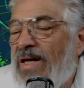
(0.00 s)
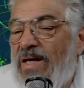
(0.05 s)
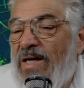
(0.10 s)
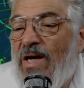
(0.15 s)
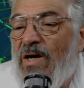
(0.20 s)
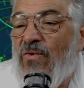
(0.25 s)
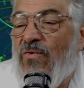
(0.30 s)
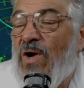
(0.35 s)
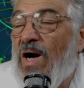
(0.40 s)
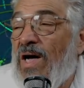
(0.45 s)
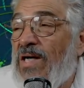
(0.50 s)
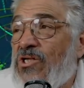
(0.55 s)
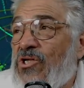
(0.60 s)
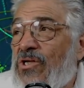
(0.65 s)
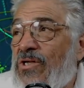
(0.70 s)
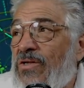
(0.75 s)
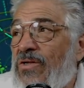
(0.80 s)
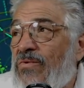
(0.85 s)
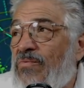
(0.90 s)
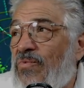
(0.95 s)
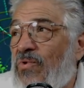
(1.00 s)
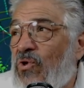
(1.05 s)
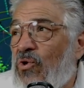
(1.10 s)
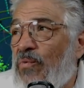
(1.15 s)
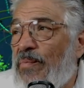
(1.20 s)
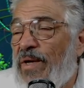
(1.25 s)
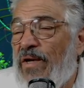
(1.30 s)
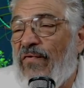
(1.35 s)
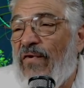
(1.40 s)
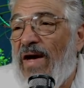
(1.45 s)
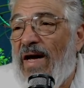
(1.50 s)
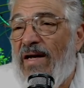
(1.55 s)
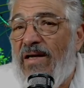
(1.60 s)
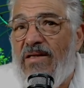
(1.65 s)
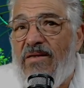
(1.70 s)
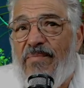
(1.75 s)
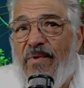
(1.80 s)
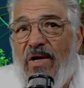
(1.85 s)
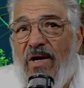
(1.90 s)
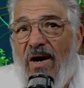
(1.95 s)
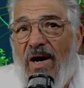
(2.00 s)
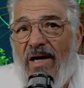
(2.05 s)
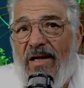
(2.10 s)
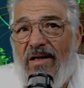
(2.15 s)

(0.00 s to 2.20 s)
Yeah, Roger, Lou McFadden's been on the